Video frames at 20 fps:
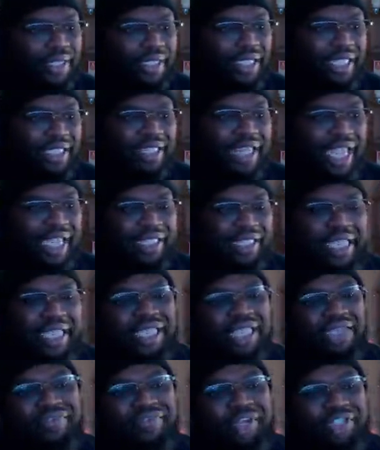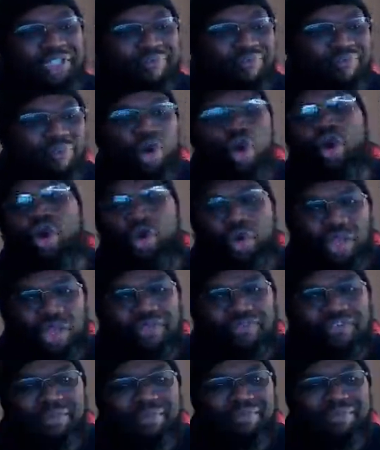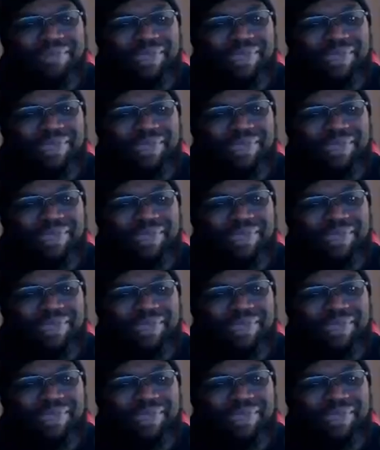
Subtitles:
it's like they giving us more of him,